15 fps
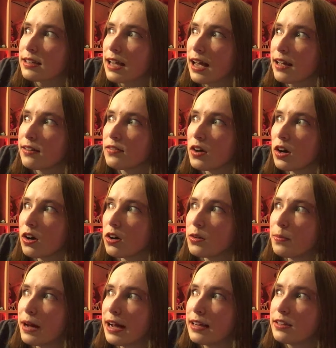kind of odd,
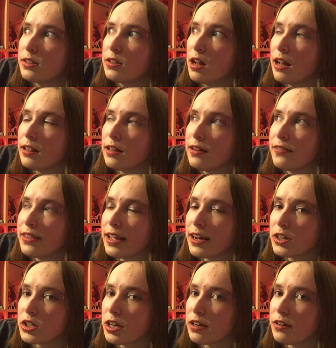but I love the
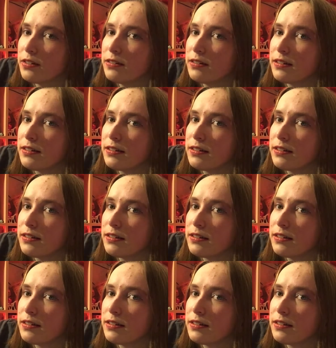eyeshadow.